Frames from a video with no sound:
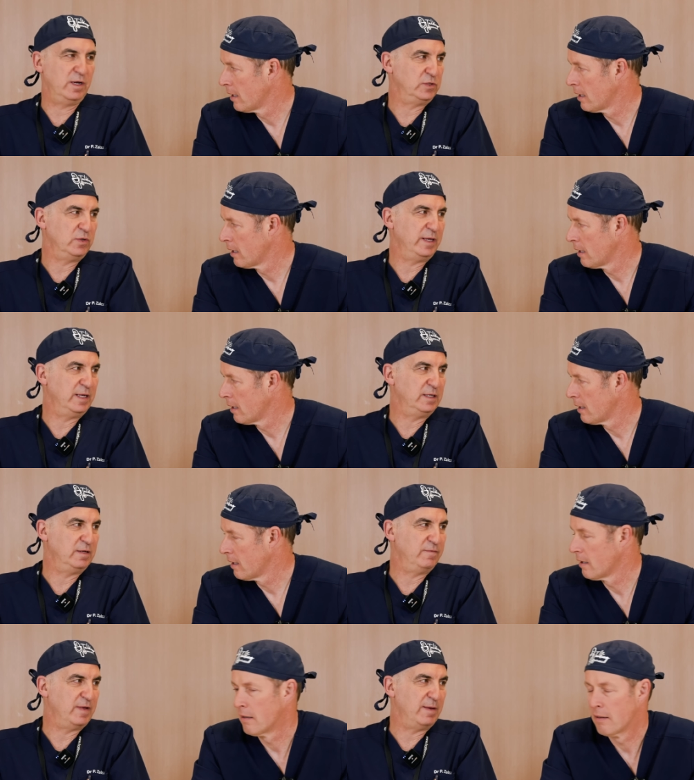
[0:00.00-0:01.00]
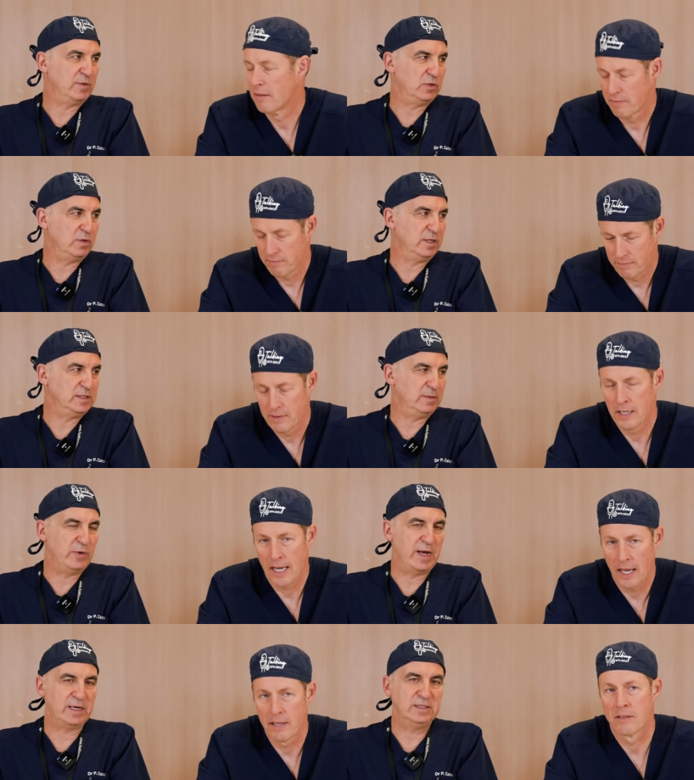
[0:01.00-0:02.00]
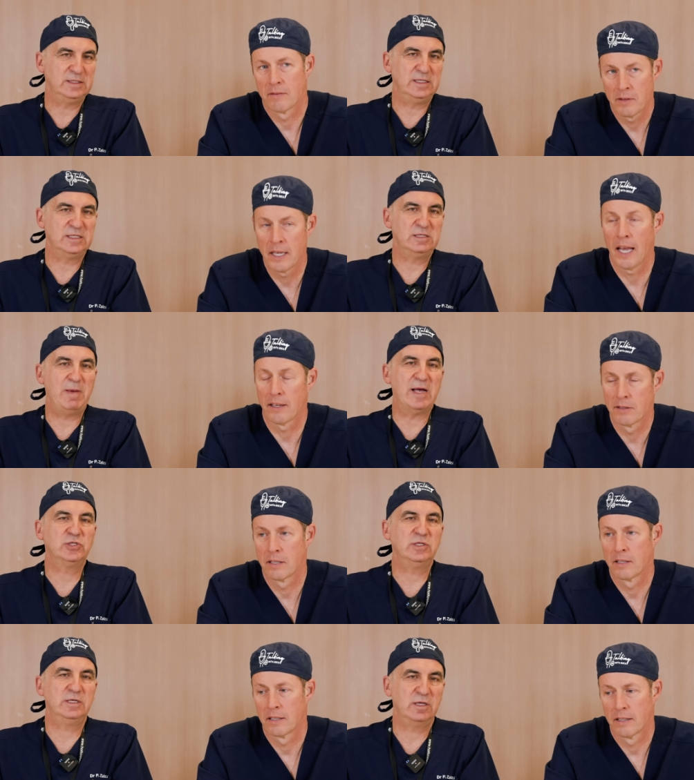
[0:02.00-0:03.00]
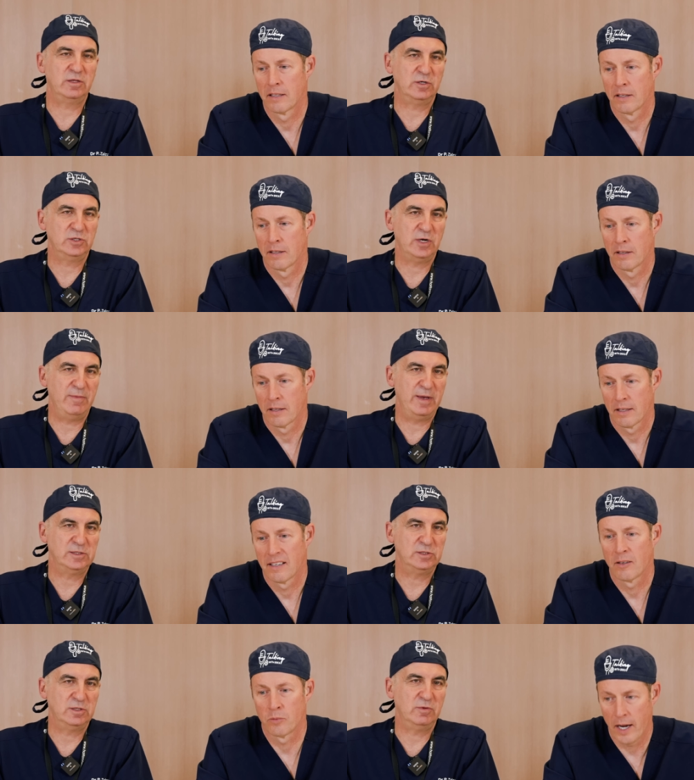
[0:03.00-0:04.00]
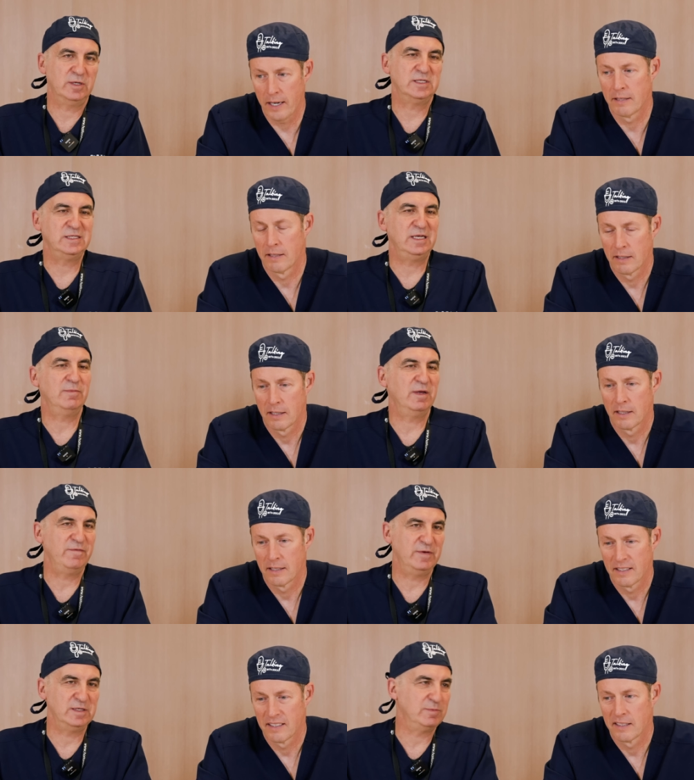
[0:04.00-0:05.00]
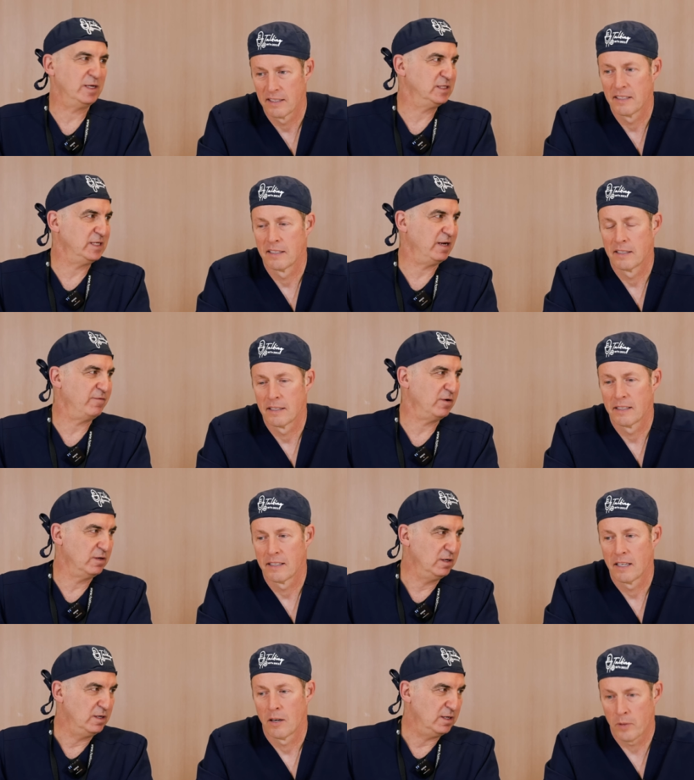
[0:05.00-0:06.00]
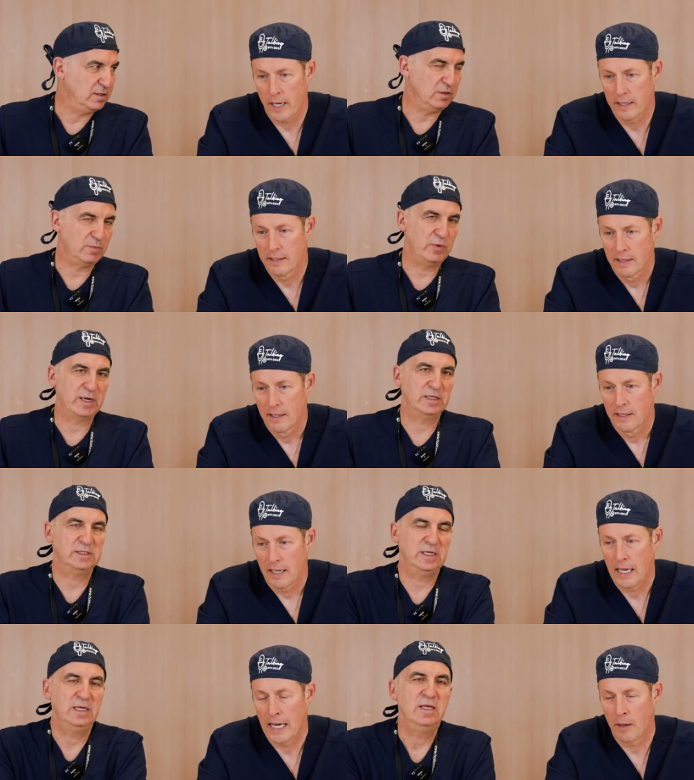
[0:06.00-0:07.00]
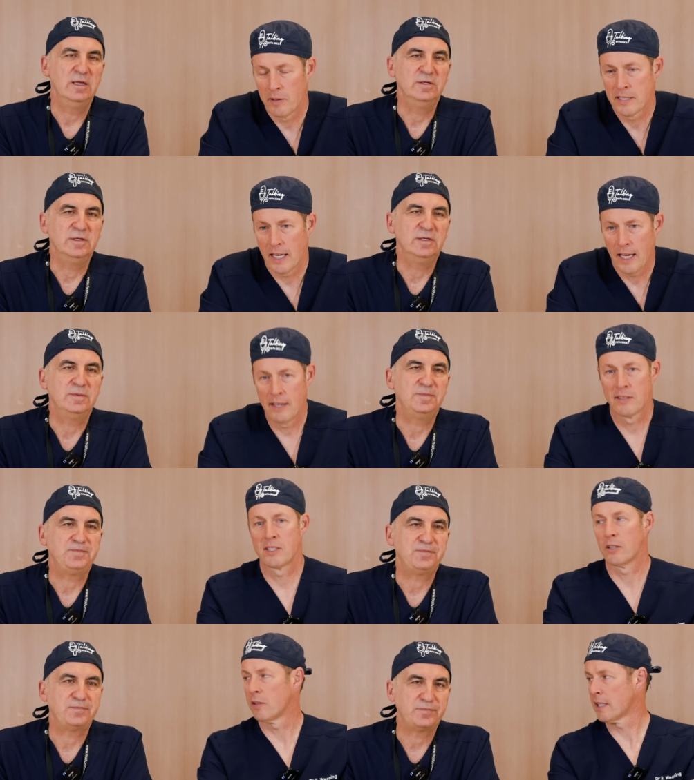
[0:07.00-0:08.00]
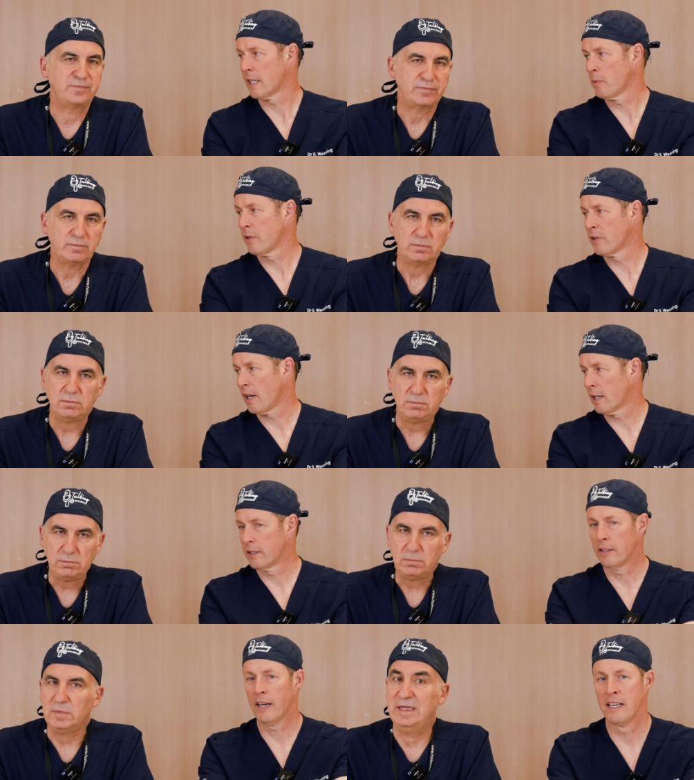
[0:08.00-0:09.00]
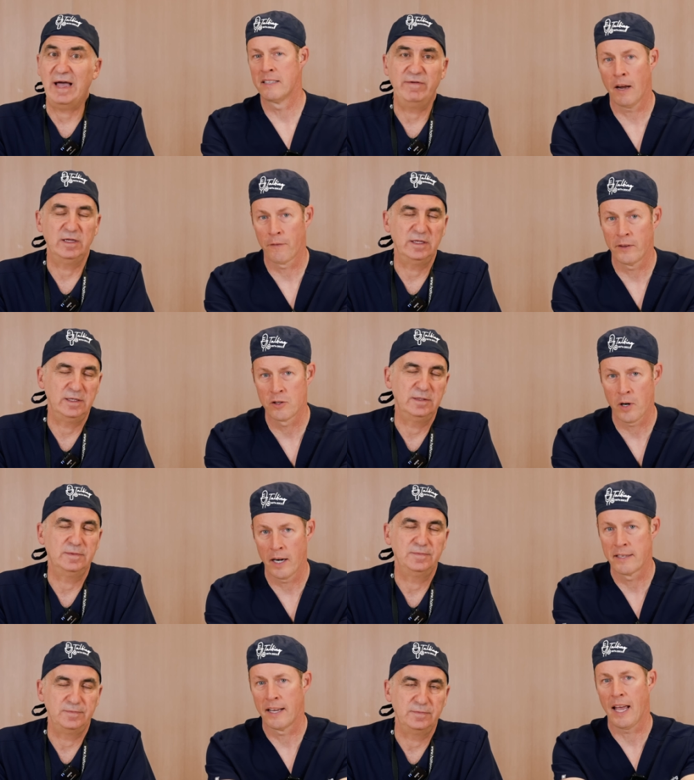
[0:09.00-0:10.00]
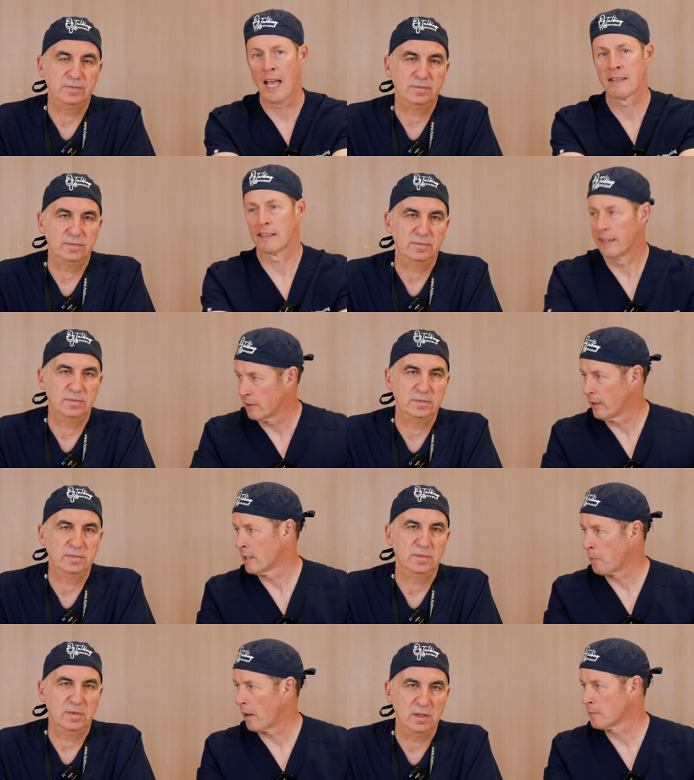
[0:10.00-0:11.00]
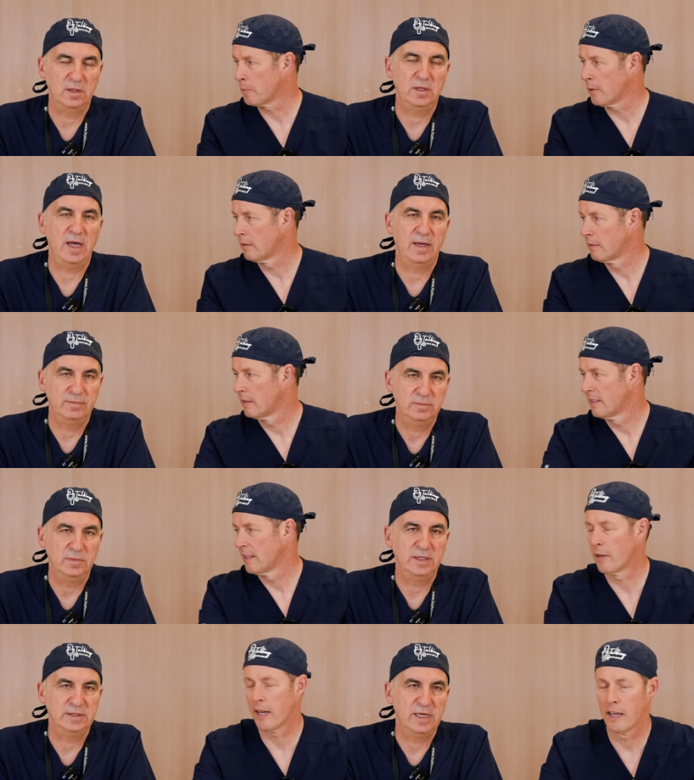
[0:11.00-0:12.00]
Speaker 1: non-steroidal anti-inflammatories in yes. pregnancy, especially yes. in the third trimester, right. whereas acetaminophen is much safer
Speaker 2: right. during pregnancy. I would say still discuss it with your doctor and definitely, definitely try to take as little as possible. Yeah. Okay.